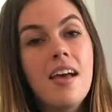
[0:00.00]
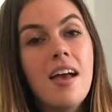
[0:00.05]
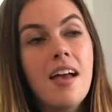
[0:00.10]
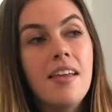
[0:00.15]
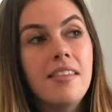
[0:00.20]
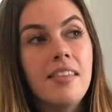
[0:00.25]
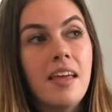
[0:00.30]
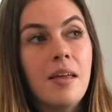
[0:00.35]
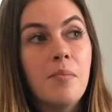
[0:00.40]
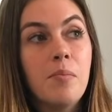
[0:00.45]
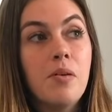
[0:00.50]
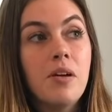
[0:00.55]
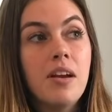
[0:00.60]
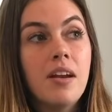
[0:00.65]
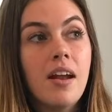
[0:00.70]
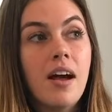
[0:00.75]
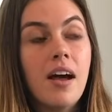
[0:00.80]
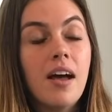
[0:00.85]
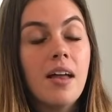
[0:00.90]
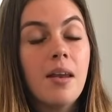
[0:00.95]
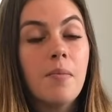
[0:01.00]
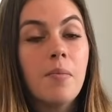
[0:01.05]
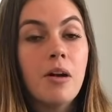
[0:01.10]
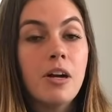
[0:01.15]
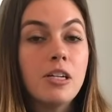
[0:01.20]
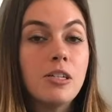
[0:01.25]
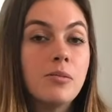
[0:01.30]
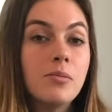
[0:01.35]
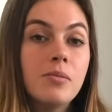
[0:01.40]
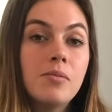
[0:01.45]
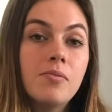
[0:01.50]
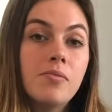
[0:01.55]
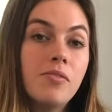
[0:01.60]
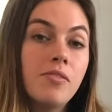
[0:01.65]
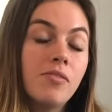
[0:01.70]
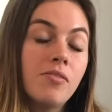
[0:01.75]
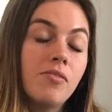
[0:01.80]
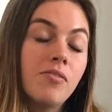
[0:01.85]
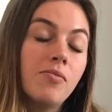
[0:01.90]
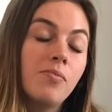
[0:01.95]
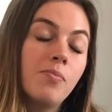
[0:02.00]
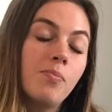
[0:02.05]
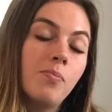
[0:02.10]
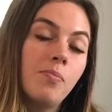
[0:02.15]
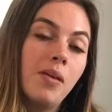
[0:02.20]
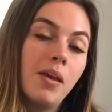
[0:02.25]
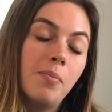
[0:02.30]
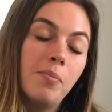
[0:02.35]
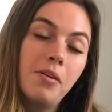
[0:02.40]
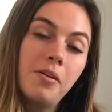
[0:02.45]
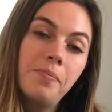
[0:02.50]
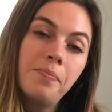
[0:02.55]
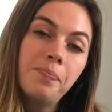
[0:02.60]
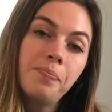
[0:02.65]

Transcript: and then put it on parchment paper,